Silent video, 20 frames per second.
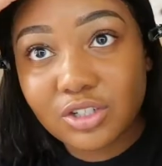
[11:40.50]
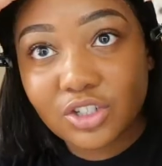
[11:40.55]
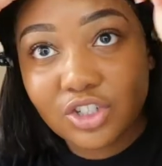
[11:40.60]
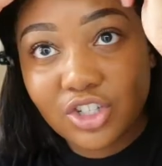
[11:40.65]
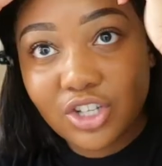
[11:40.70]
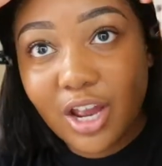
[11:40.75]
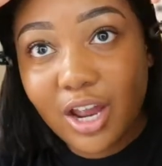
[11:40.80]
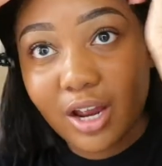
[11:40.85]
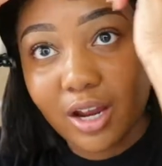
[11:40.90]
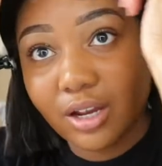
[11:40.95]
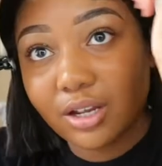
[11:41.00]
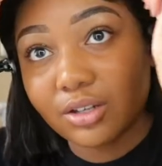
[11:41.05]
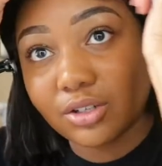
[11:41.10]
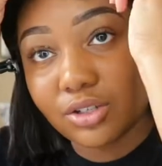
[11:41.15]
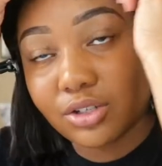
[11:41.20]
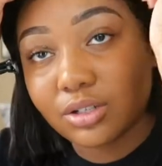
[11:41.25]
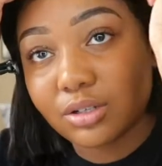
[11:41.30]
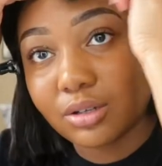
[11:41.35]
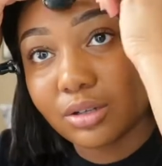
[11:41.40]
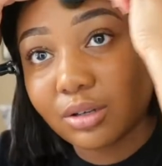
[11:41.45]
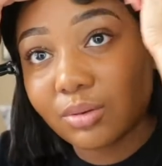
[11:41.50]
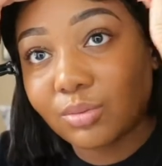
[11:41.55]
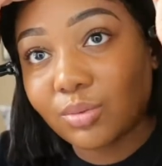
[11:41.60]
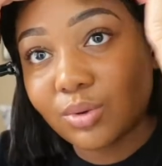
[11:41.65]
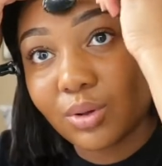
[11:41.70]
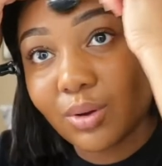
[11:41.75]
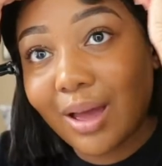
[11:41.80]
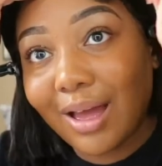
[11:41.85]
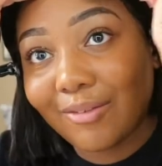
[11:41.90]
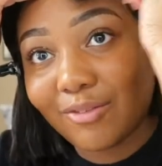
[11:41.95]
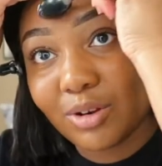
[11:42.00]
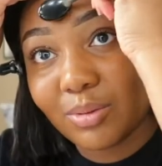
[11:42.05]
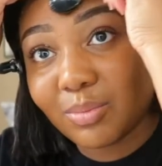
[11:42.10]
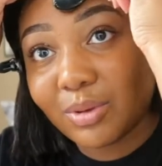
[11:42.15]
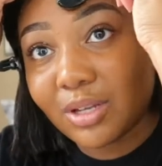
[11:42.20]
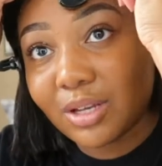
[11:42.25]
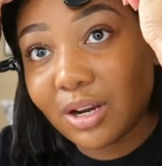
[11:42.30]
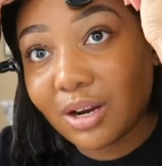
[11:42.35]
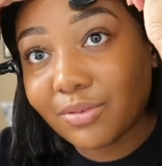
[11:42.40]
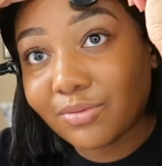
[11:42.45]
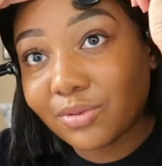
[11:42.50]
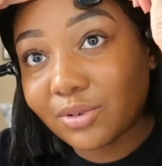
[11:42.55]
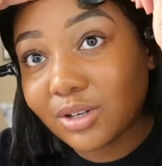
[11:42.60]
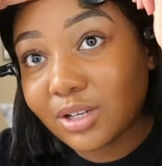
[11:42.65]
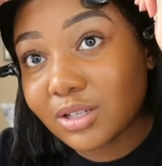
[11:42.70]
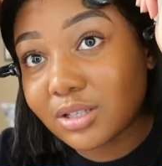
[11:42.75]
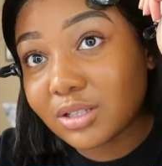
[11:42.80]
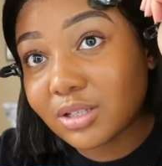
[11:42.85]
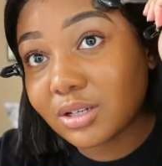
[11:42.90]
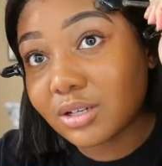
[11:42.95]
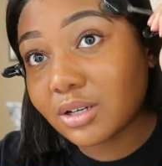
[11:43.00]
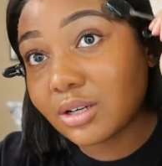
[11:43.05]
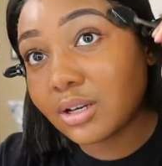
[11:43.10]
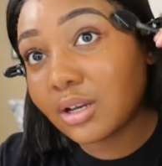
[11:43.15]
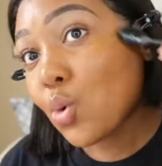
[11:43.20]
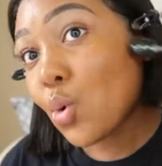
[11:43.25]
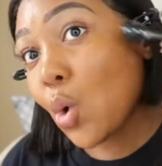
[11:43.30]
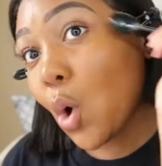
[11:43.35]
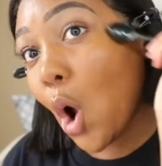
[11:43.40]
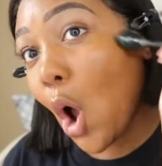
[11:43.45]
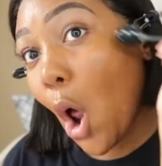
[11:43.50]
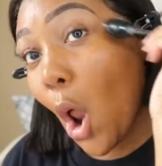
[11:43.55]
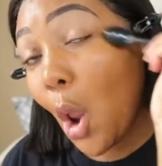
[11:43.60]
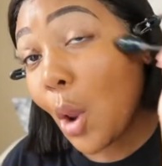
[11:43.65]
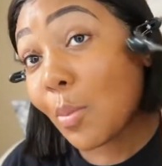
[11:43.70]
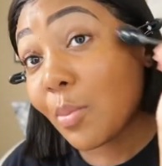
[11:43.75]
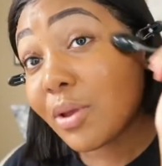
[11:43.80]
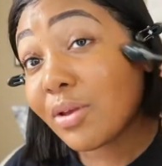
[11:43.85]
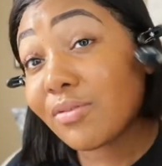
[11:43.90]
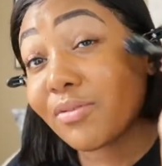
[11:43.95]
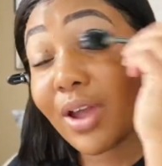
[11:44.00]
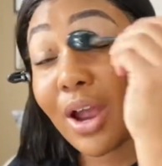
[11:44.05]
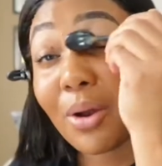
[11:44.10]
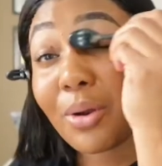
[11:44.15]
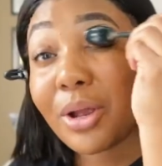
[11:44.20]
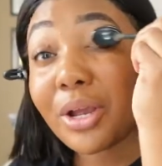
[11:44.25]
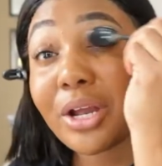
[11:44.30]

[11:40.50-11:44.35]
to change. We'll have to be careful, Destiny. I'm going to be very